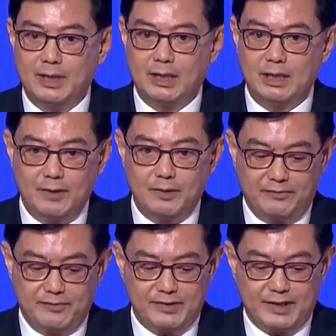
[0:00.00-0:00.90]
and even
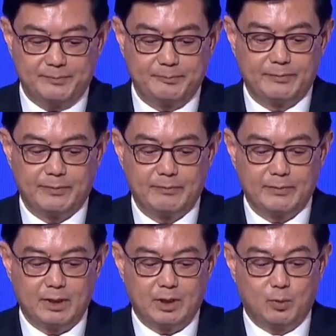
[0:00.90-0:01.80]
reversing.
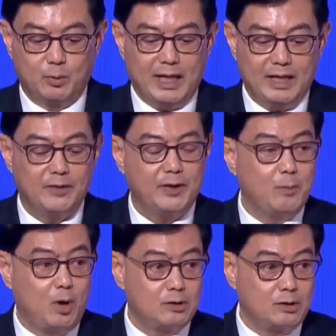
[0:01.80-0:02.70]
We are hearing
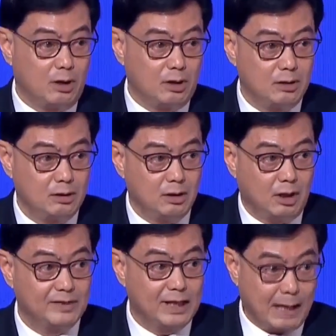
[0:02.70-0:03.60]
more talk
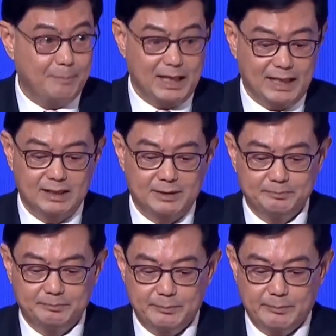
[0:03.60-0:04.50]
of decoupling.
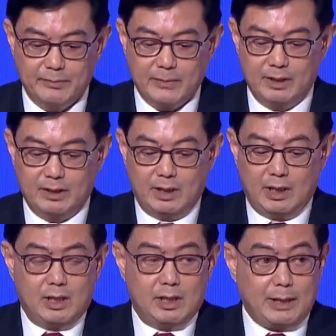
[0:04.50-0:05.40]

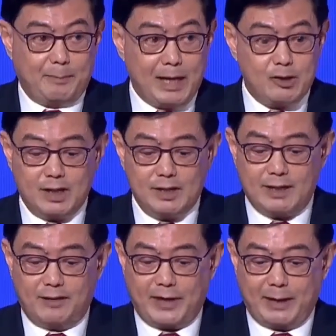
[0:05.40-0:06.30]
Supply chains are
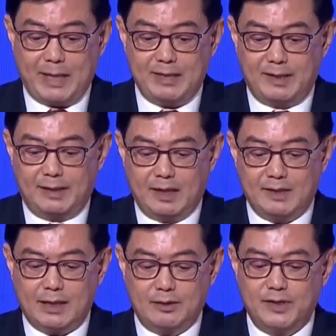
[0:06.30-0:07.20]
fragmenting as
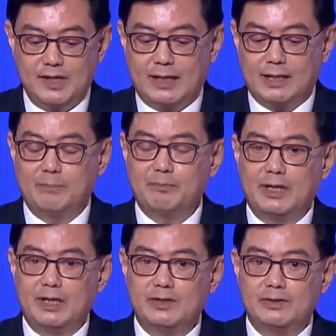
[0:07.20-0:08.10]
countries and
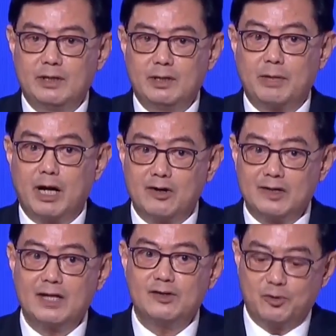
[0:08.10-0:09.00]
companies
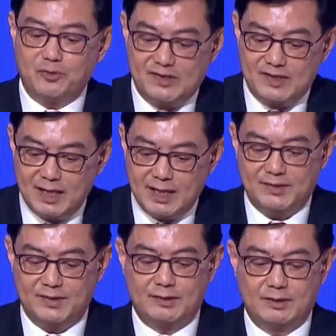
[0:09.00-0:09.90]
prioritize
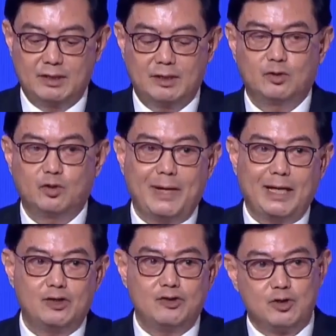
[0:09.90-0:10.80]
resilience to
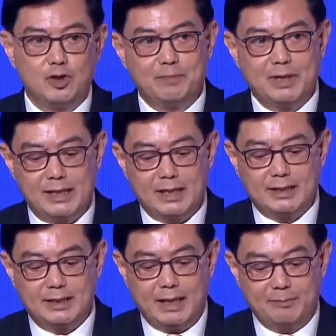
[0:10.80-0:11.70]
manage
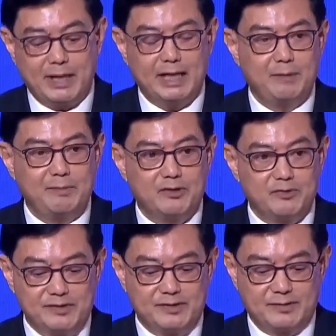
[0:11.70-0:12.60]
geopolitical and pandemic
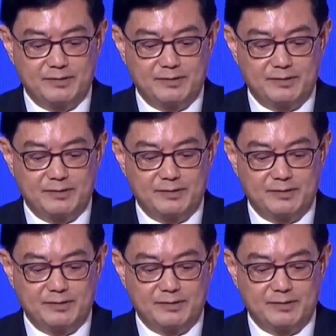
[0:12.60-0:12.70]
risks.